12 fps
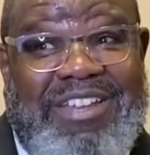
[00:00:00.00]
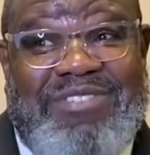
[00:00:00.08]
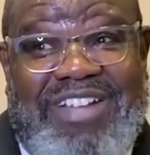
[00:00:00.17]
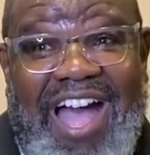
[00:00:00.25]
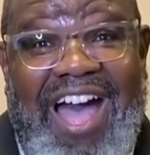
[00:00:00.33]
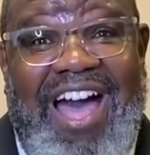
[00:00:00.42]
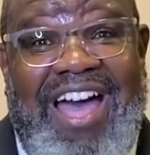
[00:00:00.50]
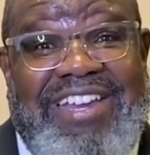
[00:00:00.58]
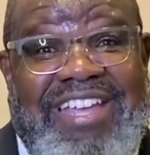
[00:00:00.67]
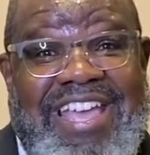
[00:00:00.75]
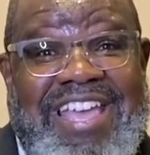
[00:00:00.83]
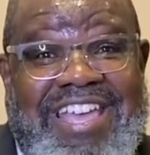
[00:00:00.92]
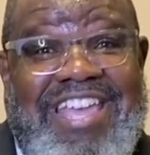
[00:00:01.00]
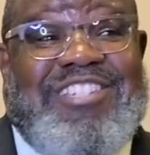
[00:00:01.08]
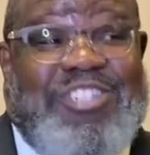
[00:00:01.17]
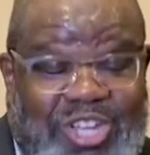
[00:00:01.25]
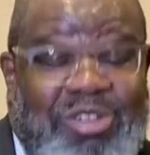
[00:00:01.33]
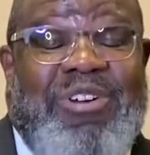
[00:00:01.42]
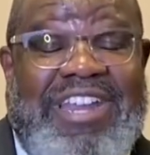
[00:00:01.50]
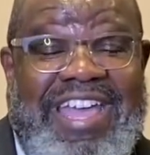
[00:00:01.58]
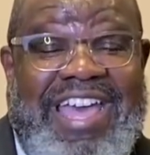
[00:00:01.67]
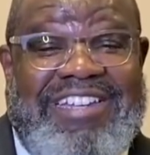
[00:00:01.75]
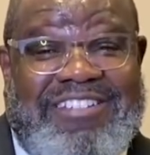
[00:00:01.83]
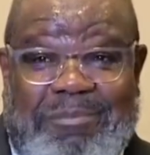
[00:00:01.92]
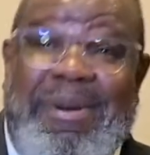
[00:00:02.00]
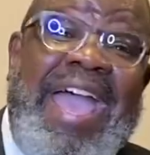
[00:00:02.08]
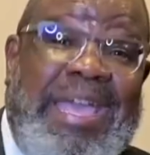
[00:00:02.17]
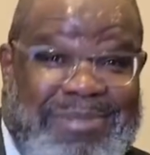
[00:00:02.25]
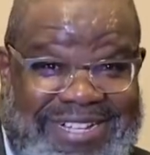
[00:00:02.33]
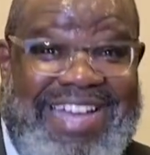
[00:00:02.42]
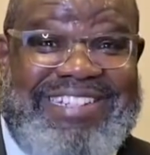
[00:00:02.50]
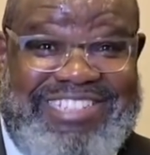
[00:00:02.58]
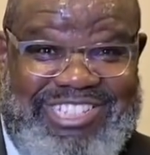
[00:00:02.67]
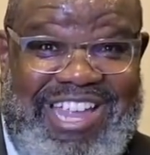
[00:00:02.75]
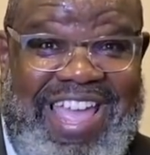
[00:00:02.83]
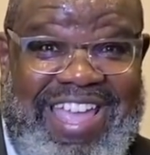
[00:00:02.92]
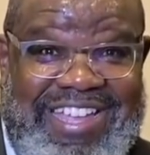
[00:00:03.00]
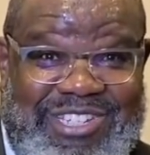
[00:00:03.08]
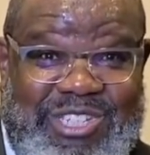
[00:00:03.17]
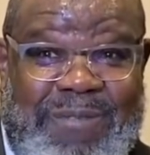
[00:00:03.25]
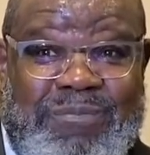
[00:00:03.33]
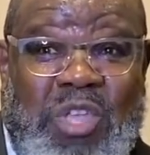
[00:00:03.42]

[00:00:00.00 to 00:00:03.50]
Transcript: if God is doing that, the Bible got to change.